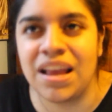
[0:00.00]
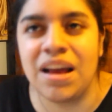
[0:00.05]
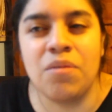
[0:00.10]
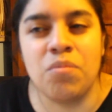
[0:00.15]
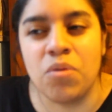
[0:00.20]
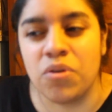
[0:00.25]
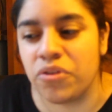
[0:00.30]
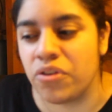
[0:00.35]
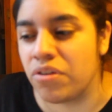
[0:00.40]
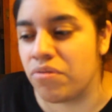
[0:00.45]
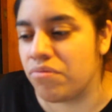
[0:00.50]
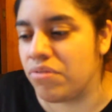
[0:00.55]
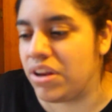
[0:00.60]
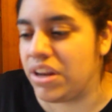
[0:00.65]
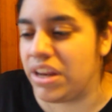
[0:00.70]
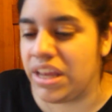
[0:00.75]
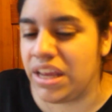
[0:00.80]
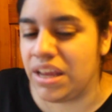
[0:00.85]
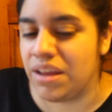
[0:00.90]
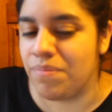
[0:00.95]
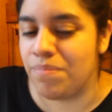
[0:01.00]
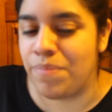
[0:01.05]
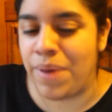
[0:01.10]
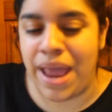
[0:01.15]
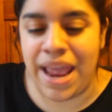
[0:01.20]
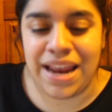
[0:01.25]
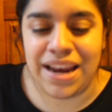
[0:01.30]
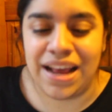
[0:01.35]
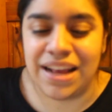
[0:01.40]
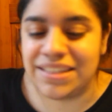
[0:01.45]
I
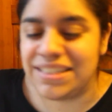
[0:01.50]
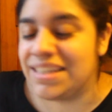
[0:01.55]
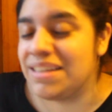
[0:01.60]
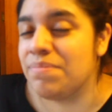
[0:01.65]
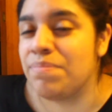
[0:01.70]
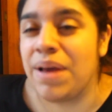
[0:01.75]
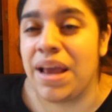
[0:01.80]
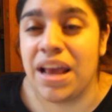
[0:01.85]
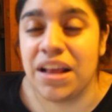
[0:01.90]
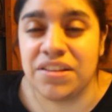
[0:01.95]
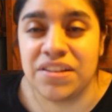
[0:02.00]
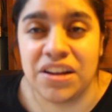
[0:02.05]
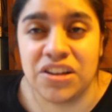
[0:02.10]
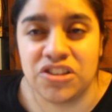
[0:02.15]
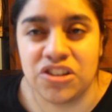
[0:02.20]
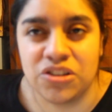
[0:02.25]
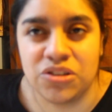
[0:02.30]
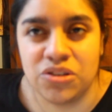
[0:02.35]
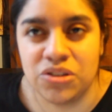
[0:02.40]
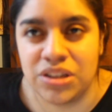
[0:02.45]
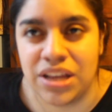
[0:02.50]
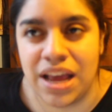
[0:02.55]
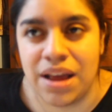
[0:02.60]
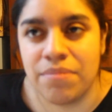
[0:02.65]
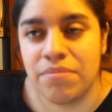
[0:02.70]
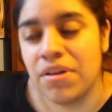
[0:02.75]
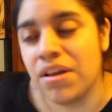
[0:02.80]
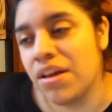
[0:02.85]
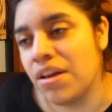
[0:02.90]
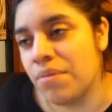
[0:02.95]
didn't pay attention to
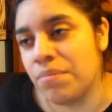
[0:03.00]
them,